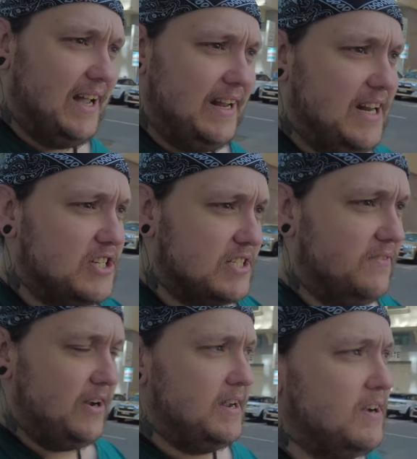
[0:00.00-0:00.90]
English is a
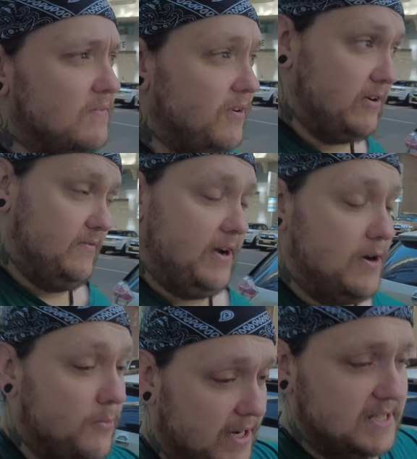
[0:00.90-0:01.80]
very, very, very
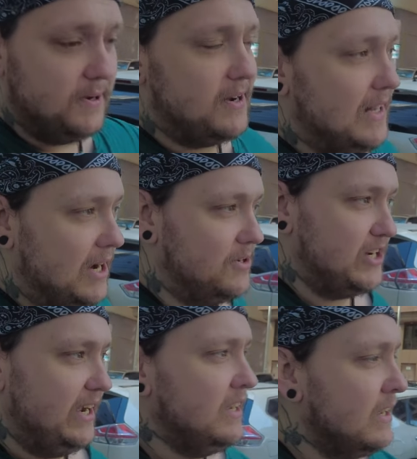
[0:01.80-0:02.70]
commonly spoken language
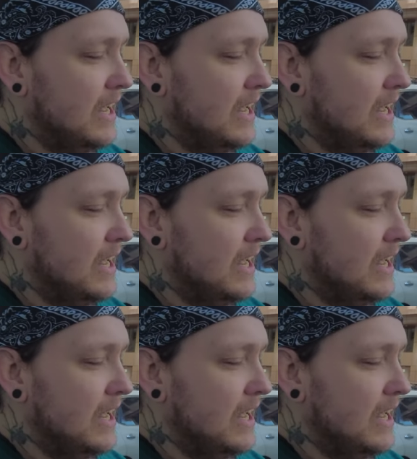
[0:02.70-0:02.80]
here.